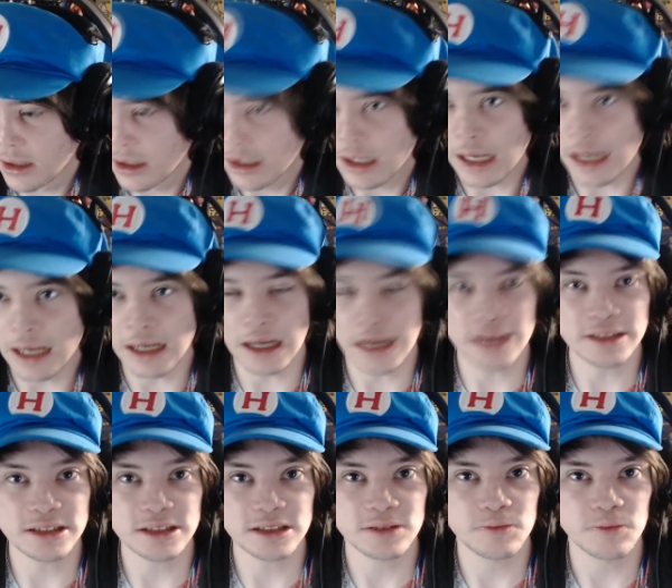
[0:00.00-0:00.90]
I, I
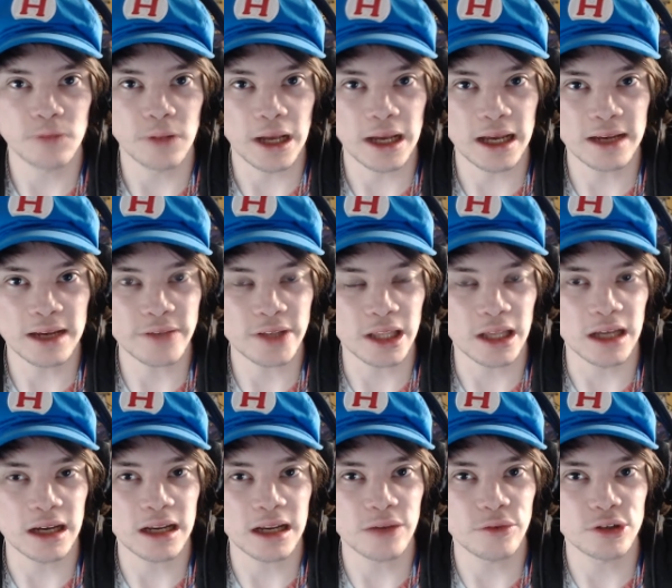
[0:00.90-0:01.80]
just I have a
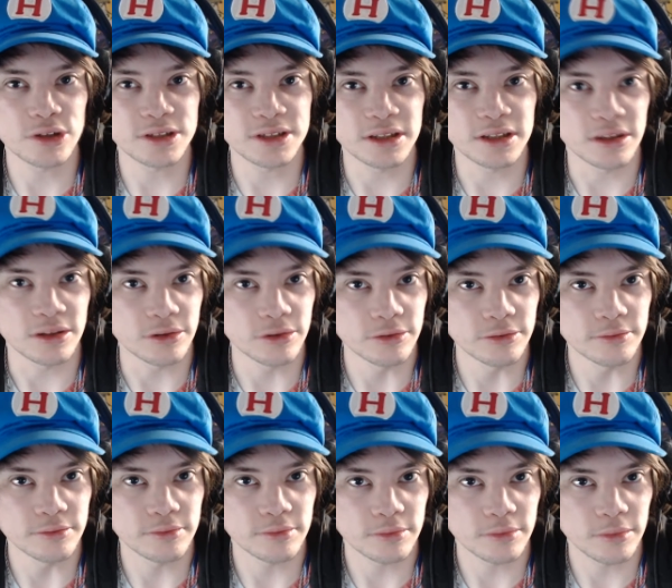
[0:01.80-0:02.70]
lot I want to do,
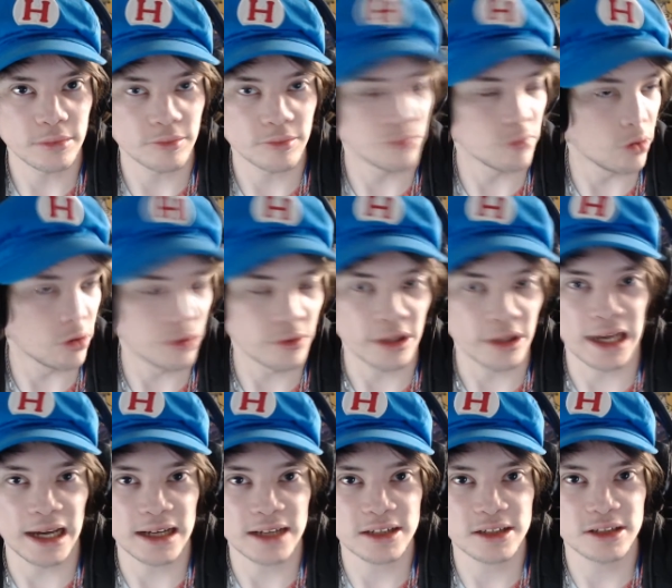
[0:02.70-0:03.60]
more
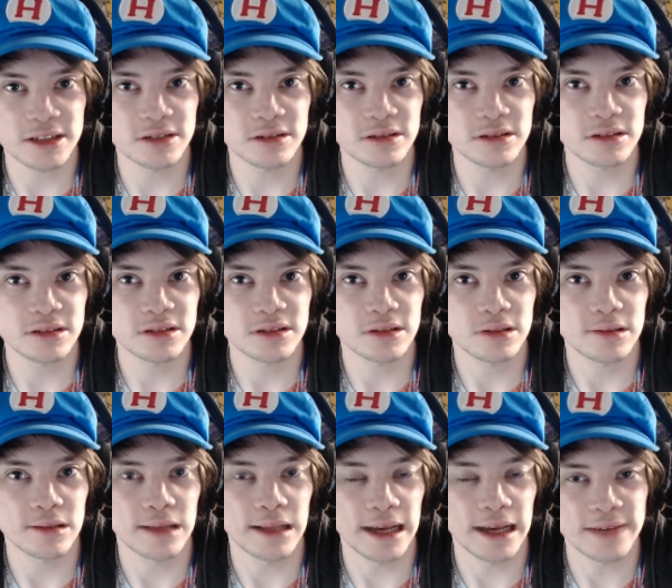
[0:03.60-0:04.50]
reactions,
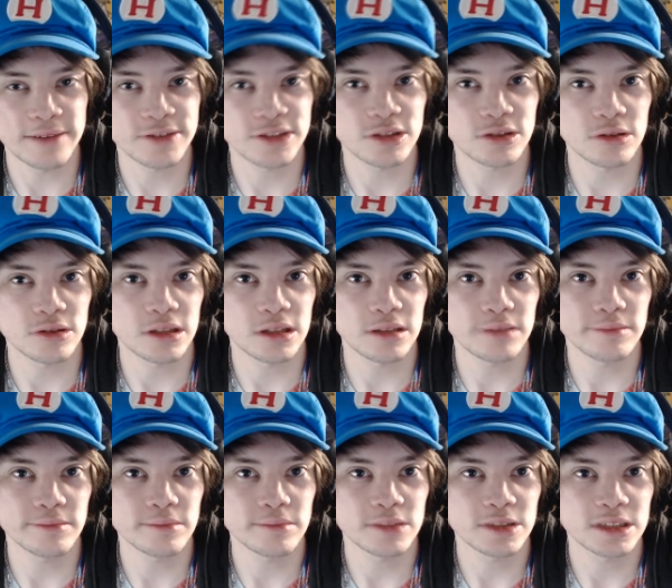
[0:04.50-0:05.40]
live
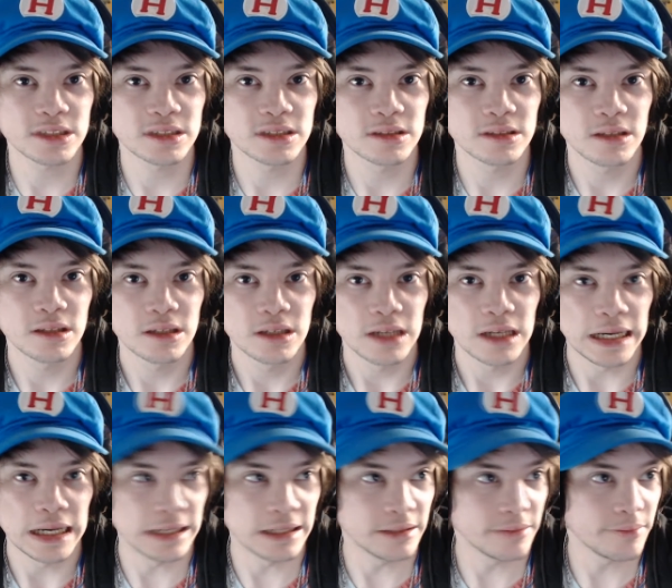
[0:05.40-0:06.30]
streams,
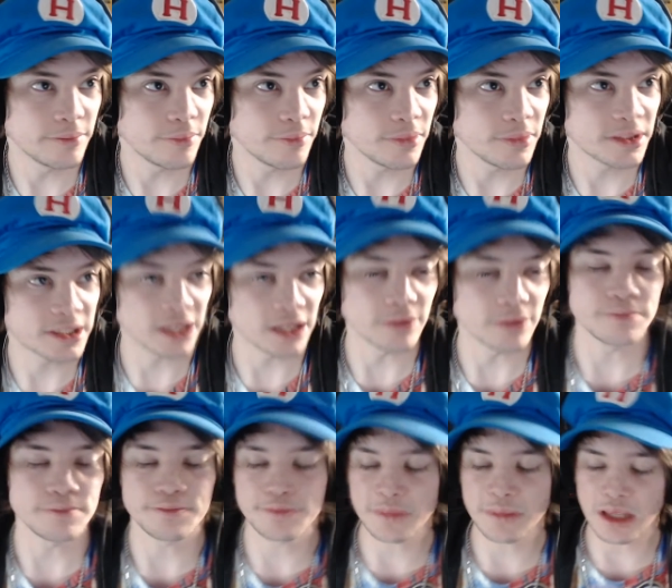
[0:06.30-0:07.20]
um. So,
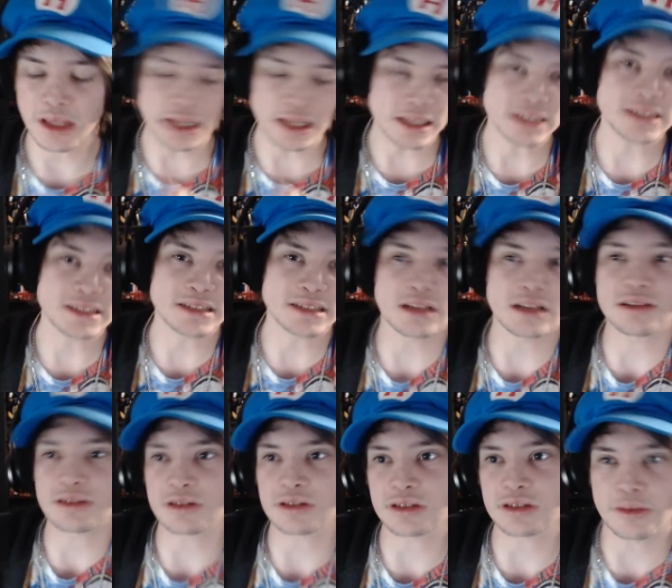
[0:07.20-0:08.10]
and this is
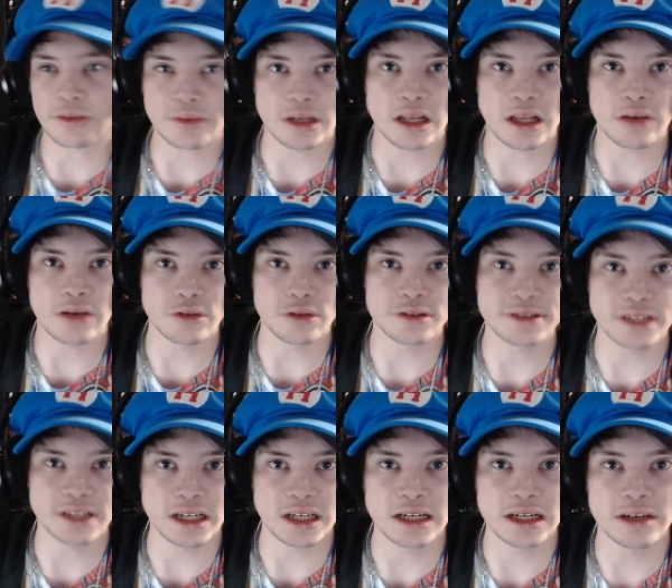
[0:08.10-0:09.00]
also something I want
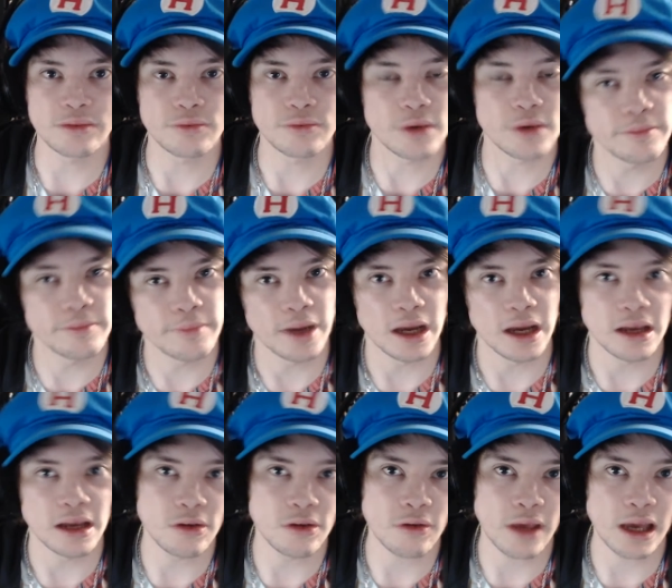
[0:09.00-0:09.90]
to run by
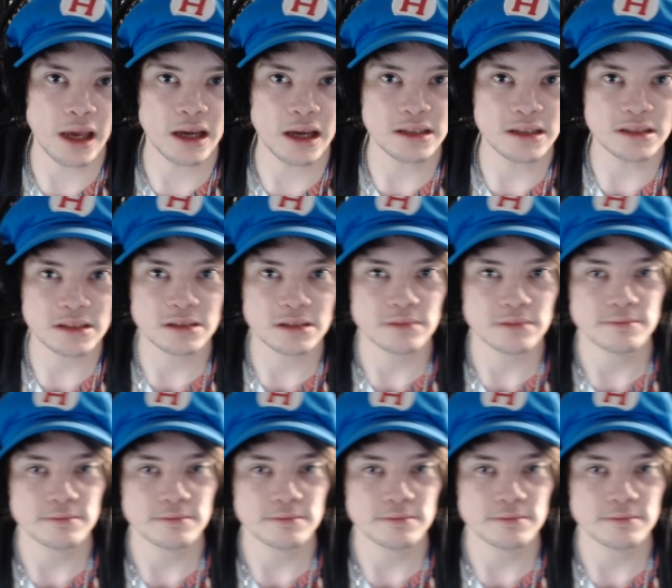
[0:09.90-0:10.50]
you guys.